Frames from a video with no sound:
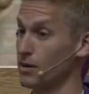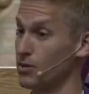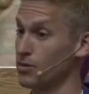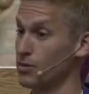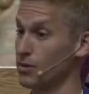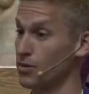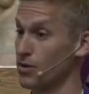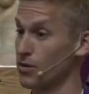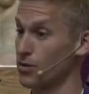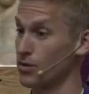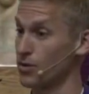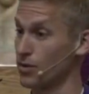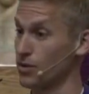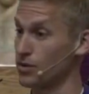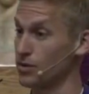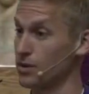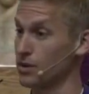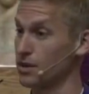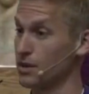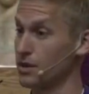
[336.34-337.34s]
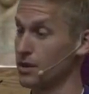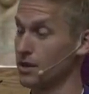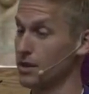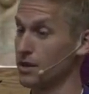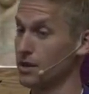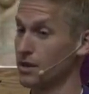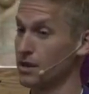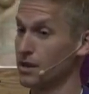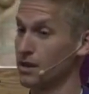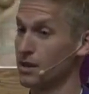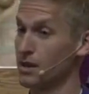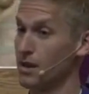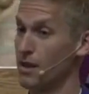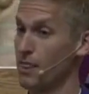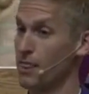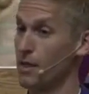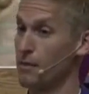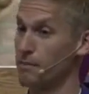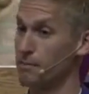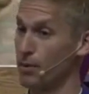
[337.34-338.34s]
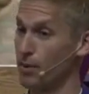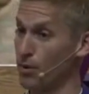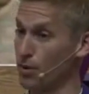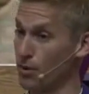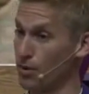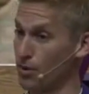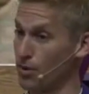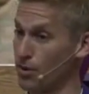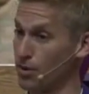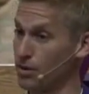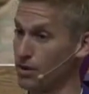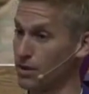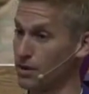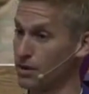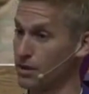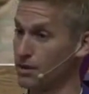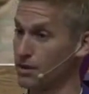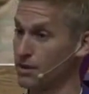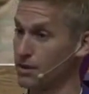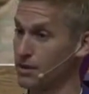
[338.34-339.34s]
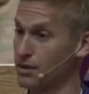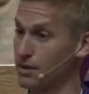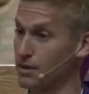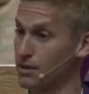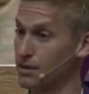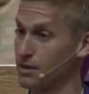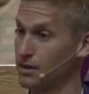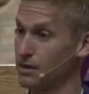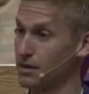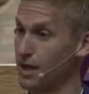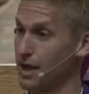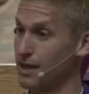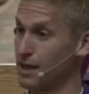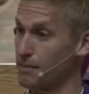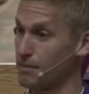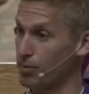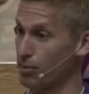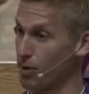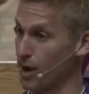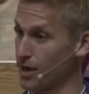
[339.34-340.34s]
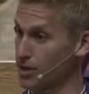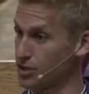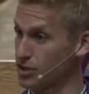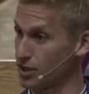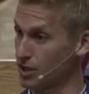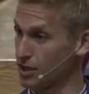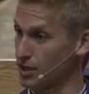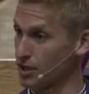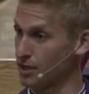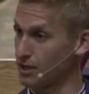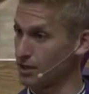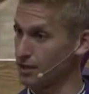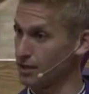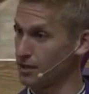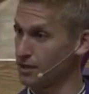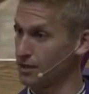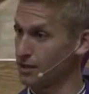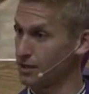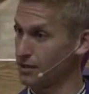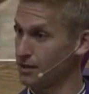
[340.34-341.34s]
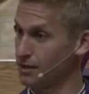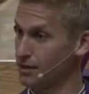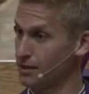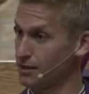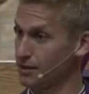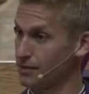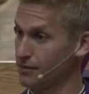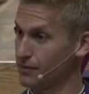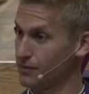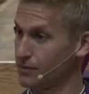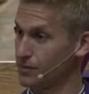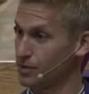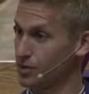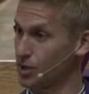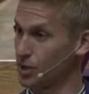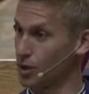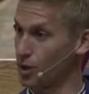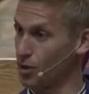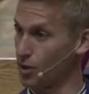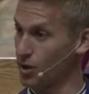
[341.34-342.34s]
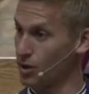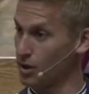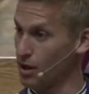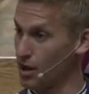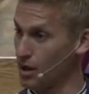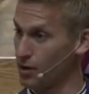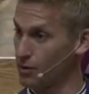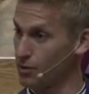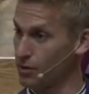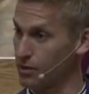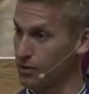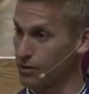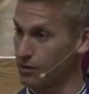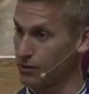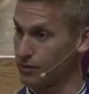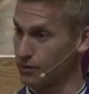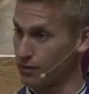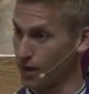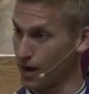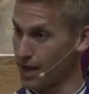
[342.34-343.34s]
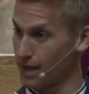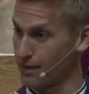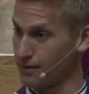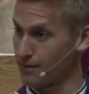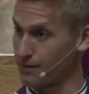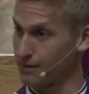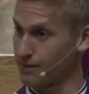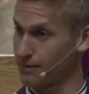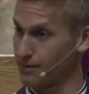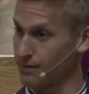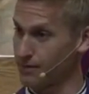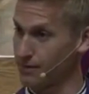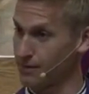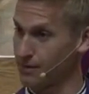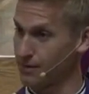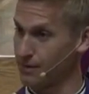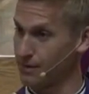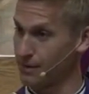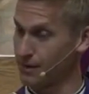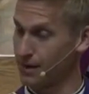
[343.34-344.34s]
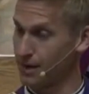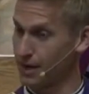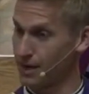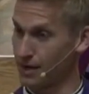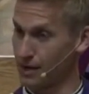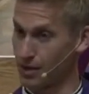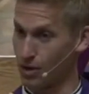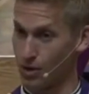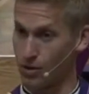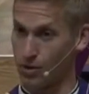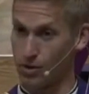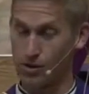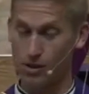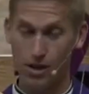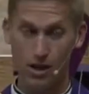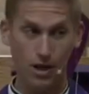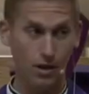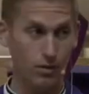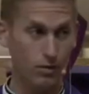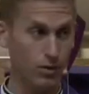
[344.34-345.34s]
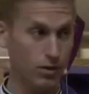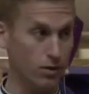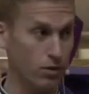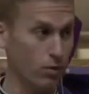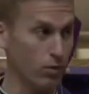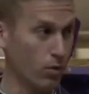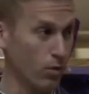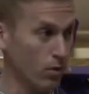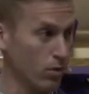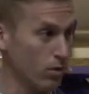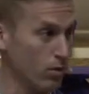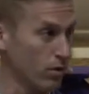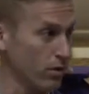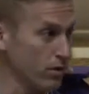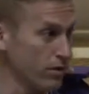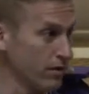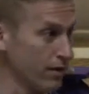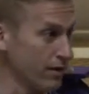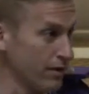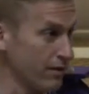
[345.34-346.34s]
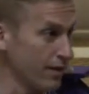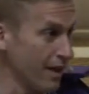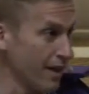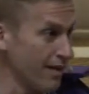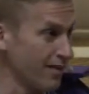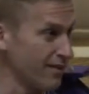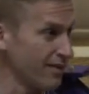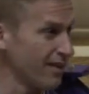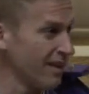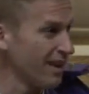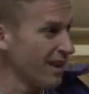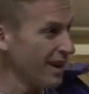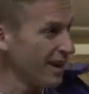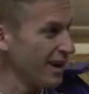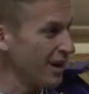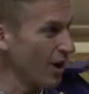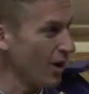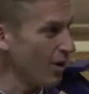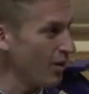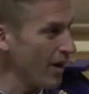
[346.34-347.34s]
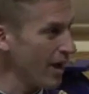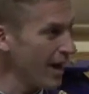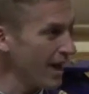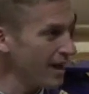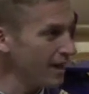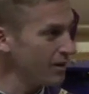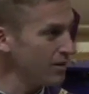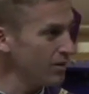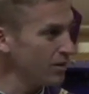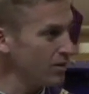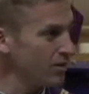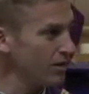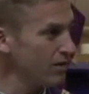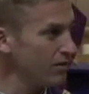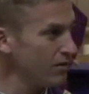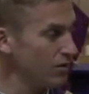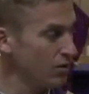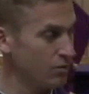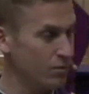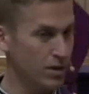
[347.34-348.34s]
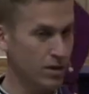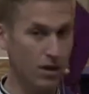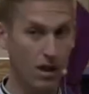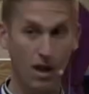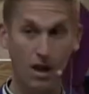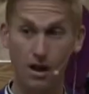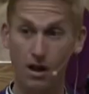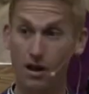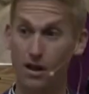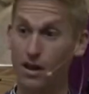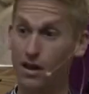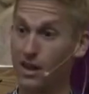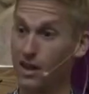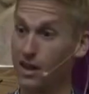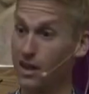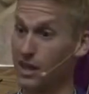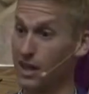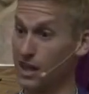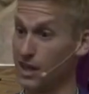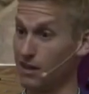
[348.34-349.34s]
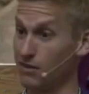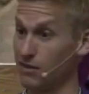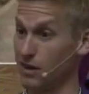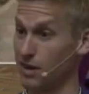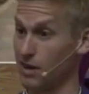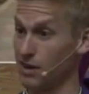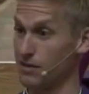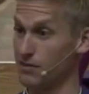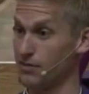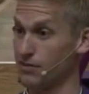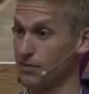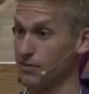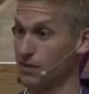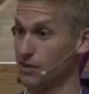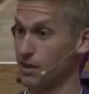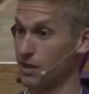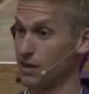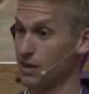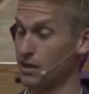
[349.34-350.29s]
get older and older and older, the pull and the pressure to go along with your friends and to go along with the world that says, go ahead and do this human law, even if